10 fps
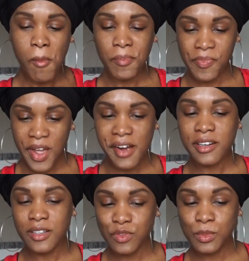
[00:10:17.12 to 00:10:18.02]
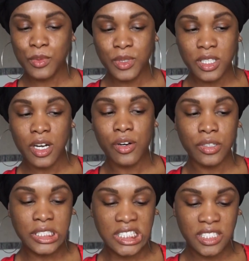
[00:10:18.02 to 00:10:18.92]
not comfortable with the go-go
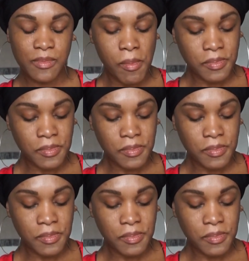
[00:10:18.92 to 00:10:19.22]
scene.